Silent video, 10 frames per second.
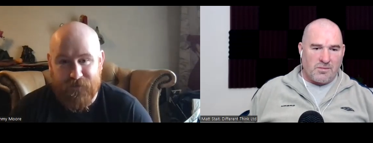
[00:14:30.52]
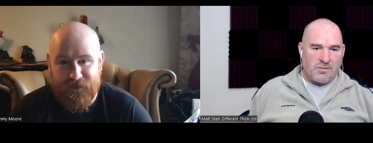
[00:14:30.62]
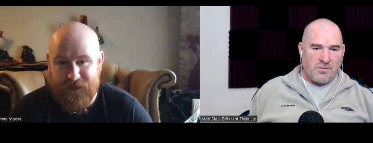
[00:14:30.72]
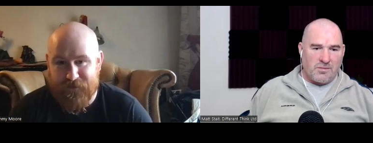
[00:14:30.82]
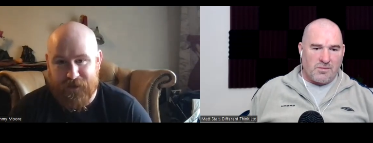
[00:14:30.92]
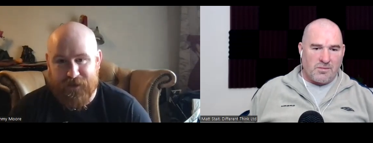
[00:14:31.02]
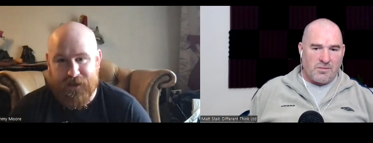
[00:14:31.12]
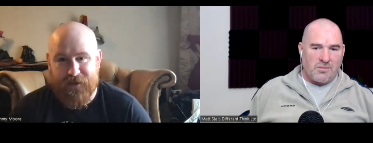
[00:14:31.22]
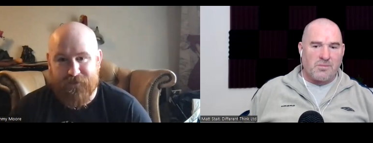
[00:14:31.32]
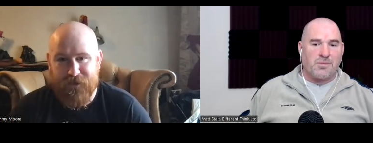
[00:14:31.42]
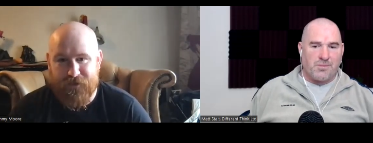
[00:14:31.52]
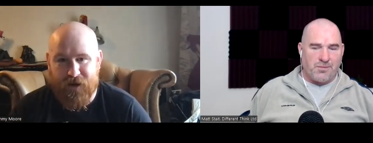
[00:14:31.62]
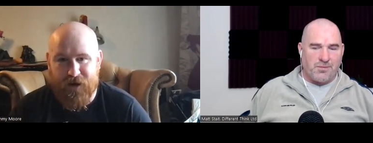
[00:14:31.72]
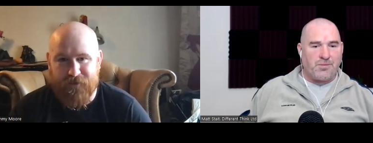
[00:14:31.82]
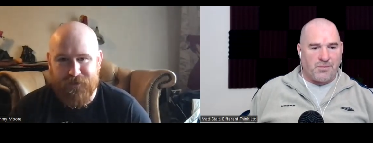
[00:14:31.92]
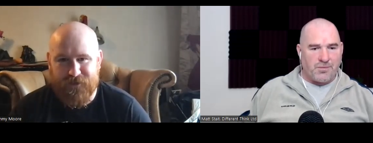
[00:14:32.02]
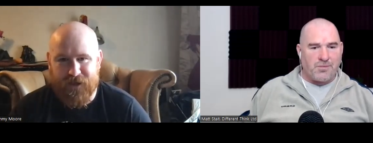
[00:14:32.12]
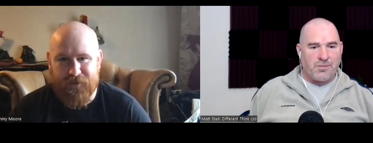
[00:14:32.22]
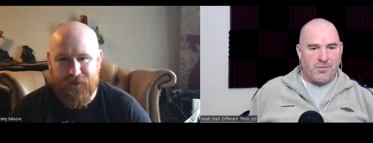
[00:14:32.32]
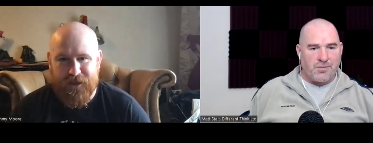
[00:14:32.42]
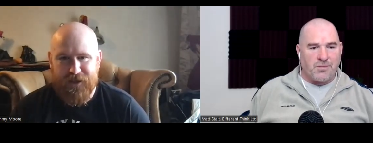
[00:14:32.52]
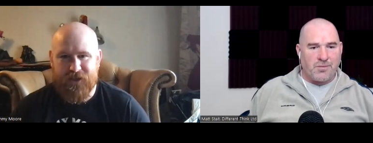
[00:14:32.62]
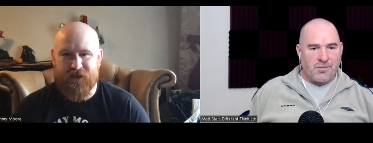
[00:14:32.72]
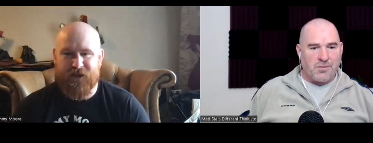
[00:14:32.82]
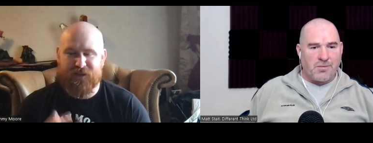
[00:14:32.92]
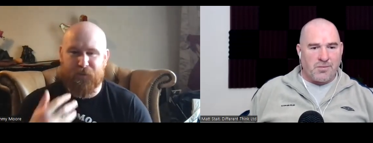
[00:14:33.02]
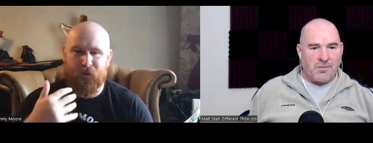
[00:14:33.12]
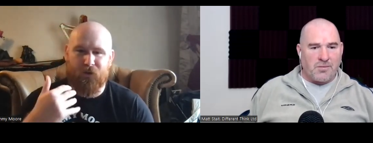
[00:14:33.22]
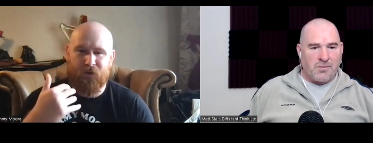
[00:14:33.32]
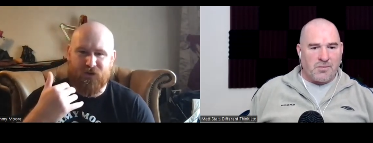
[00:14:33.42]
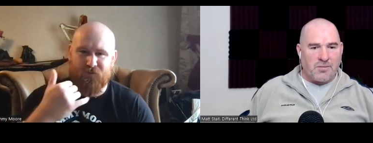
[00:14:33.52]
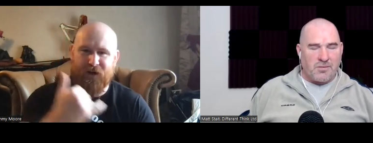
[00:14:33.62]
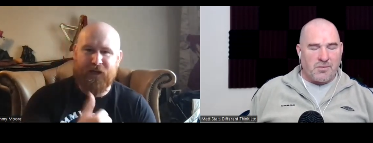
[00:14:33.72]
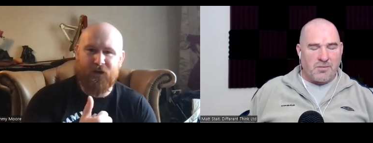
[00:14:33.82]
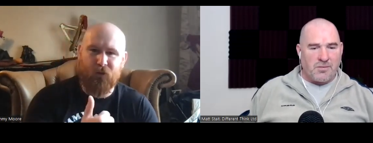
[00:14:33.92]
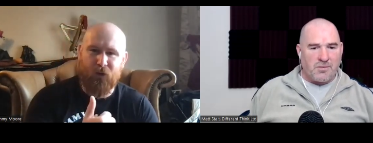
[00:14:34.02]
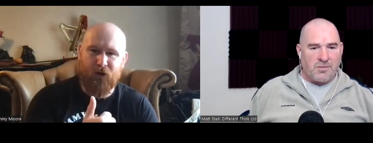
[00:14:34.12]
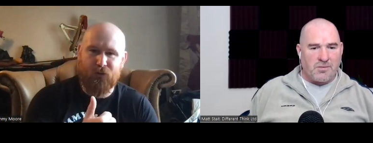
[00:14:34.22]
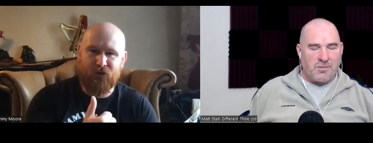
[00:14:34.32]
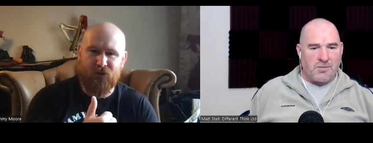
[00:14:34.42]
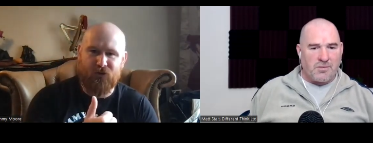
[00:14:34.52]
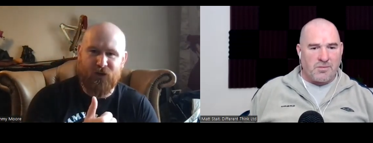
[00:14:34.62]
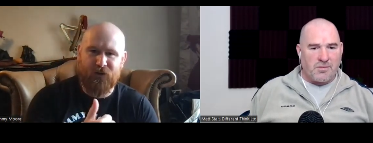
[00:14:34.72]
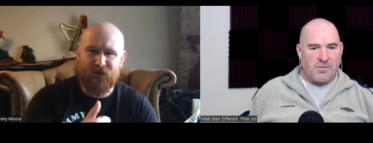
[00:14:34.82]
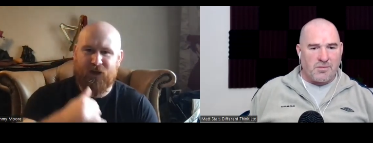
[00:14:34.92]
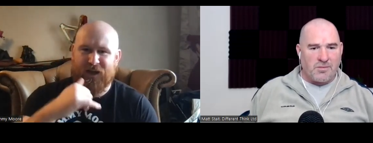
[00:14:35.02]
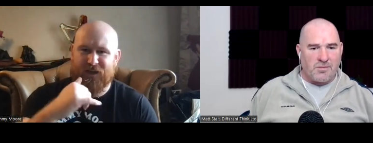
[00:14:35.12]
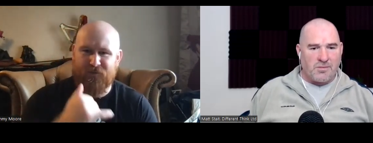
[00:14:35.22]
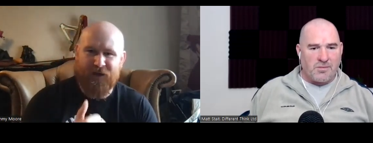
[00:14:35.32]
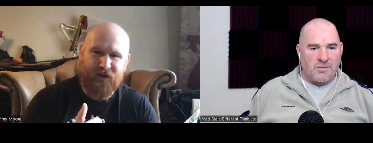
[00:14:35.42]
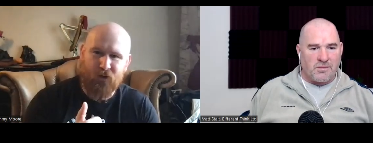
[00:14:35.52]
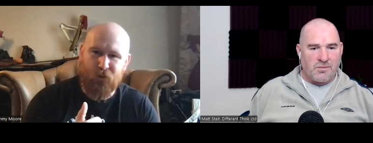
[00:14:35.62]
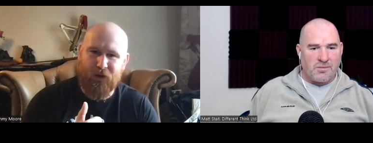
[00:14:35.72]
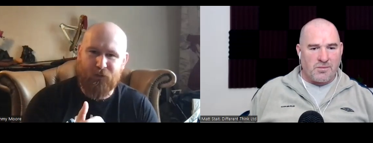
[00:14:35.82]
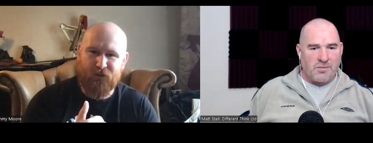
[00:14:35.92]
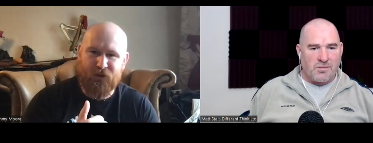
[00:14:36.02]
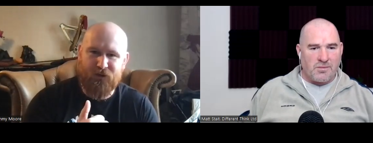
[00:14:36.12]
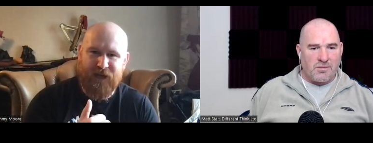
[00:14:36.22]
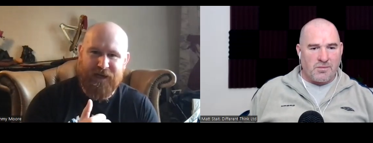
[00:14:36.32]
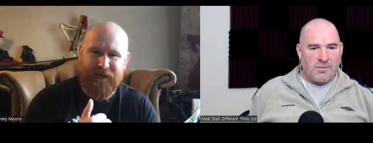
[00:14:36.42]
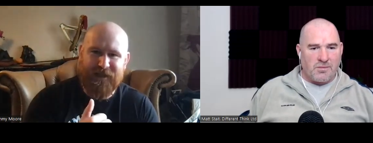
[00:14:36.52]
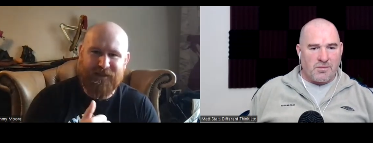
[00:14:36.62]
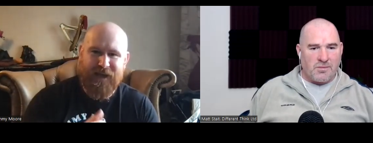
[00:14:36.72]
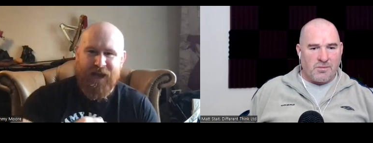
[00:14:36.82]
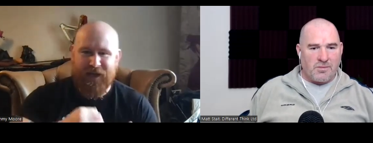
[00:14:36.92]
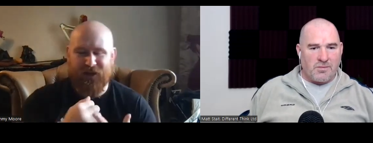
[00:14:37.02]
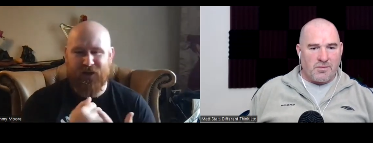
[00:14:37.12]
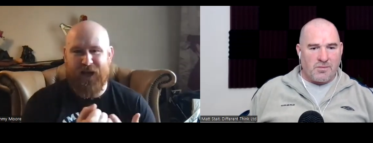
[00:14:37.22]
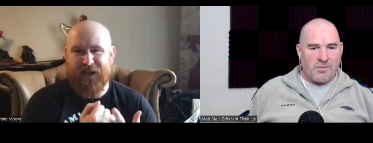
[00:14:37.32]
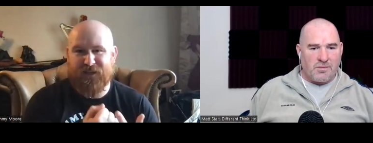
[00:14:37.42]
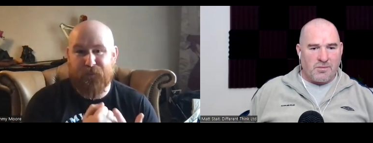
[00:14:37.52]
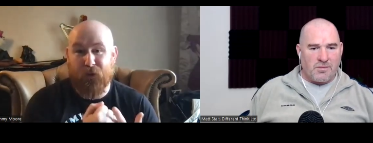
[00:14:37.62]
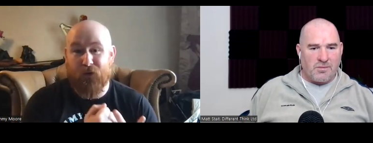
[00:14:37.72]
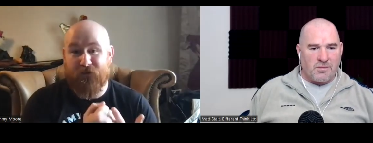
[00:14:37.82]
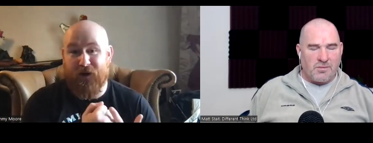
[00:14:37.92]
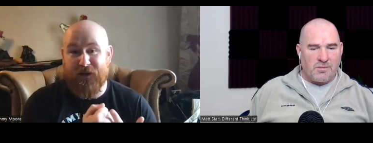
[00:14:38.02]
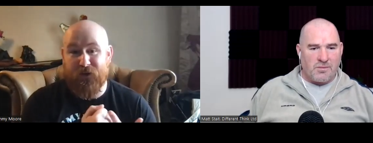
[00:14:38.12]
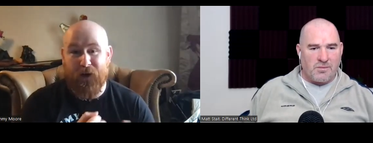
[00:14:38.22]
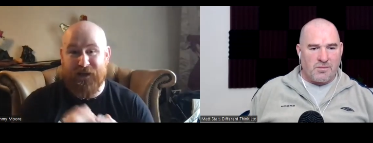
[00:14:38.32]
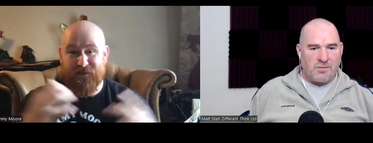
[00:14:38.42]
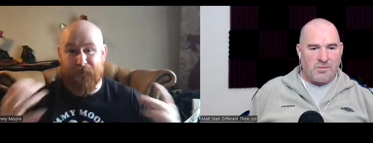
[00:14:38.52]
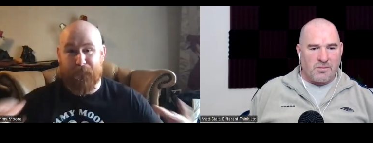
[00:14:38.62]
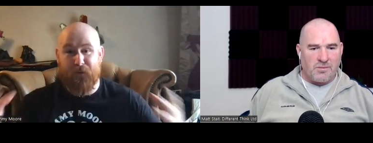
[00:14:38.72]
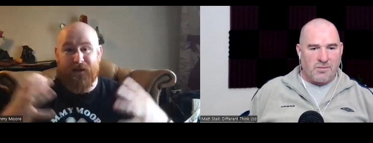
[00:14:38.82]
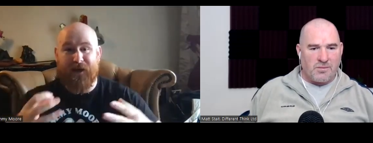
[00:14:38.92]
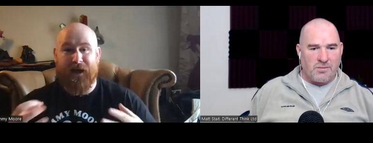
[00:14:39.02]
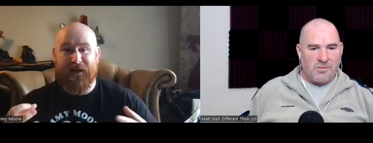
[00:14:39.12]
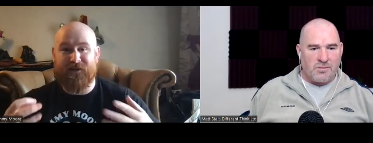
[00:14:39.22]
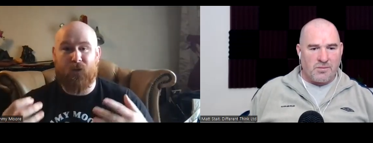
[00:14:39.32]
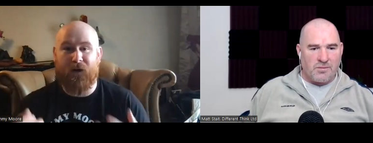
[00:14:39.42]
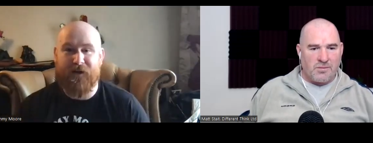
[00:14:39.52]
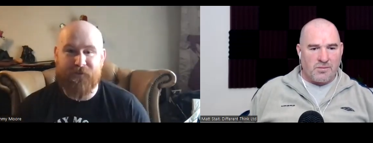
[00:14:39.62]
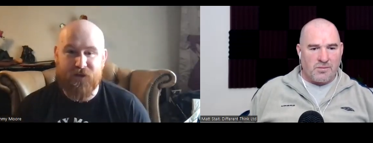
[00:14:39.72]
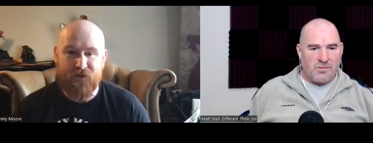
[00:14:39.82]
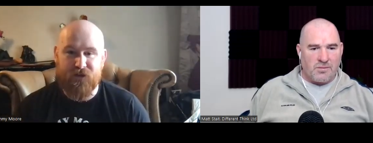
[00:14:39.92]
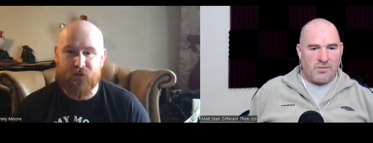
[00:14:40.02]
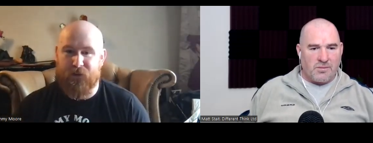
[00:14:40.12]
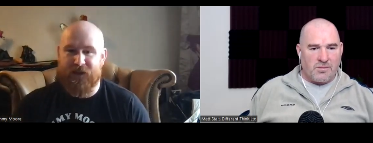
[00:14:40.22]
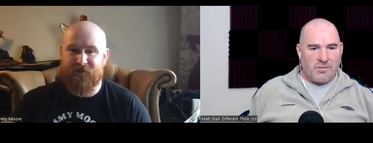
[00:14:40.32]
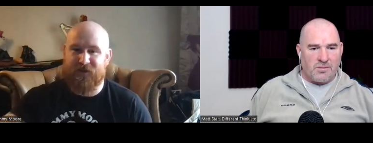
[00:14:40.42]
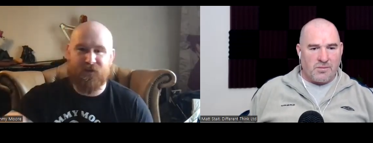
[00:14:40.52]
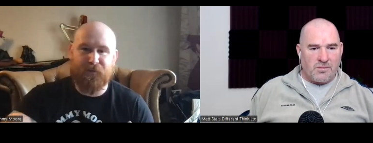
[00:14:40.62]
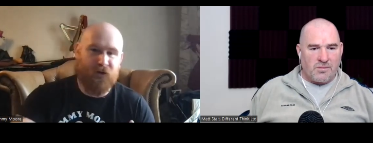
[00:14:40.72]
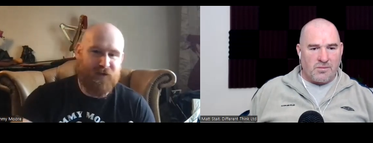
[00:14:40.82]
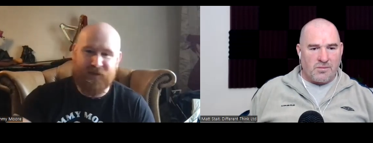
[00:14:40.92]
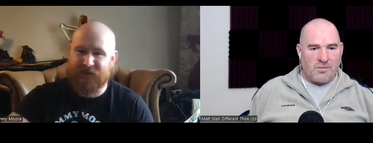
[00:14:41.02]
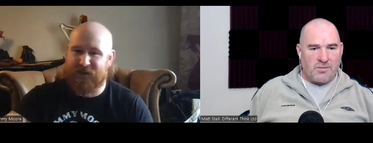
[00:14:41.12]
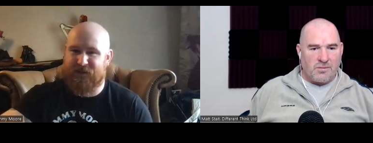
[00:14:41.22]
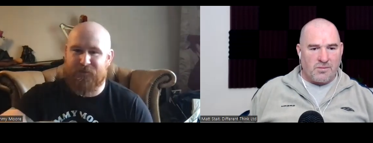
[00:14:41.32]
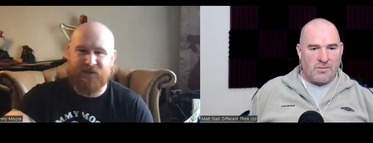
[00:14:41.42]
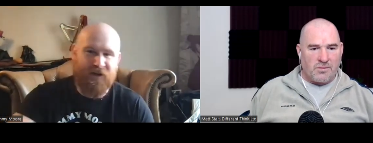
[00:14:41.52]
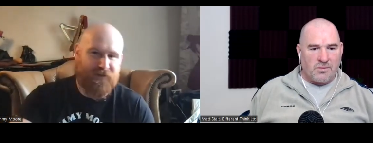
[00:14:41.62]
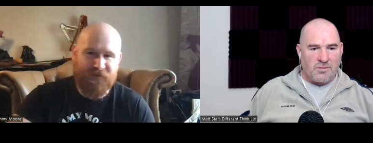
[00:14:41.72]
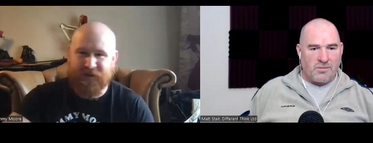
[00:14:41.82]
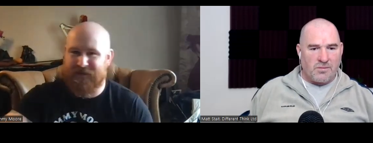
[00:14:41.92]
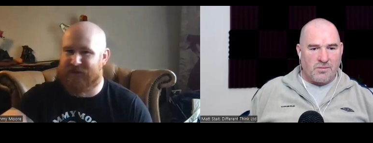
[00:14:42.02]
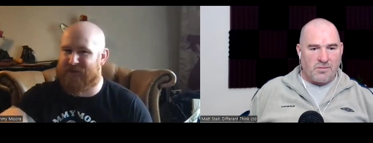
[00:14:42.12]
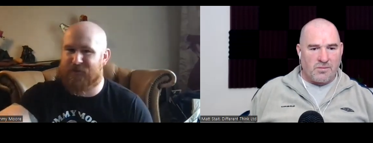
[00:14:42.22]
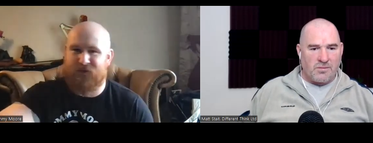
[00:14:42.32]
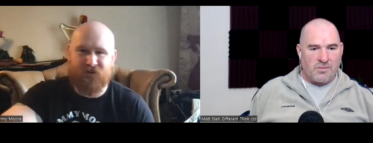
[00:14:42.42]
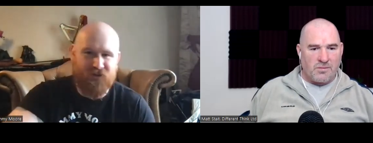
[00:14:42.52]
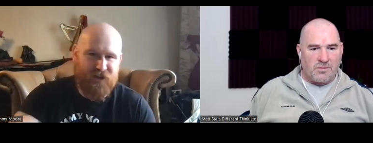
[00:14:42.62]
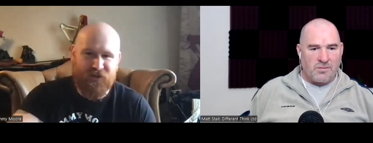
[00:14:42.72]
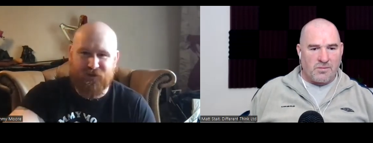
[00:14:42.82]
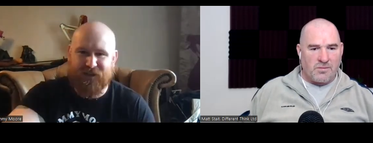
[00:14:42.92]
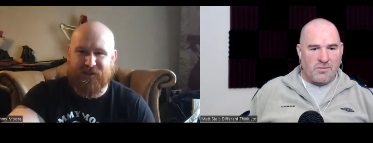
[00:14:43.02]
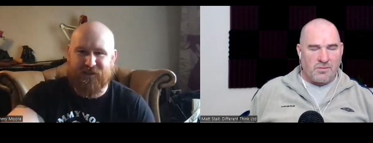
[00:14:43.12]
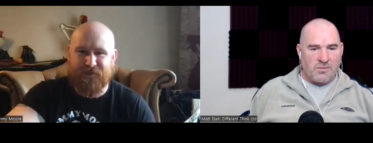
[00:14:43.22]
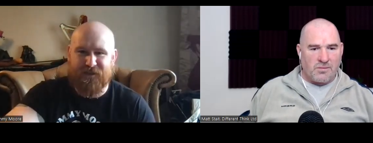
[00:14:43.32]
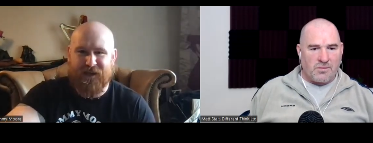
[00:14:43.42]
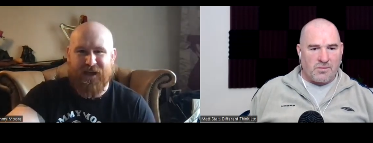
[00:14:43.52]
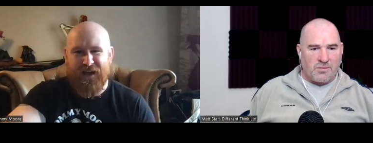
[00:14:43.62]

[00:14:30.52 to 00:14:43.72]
Speaker 1: stuff is ever going to live and mm. thrive. So you're going to explore some really cool World War II drills, some really cool World War II techniques, and you're going to explore finding ways to bring that into whatever you do, whether you're in sporting systems, self defense systems, or traditional systems.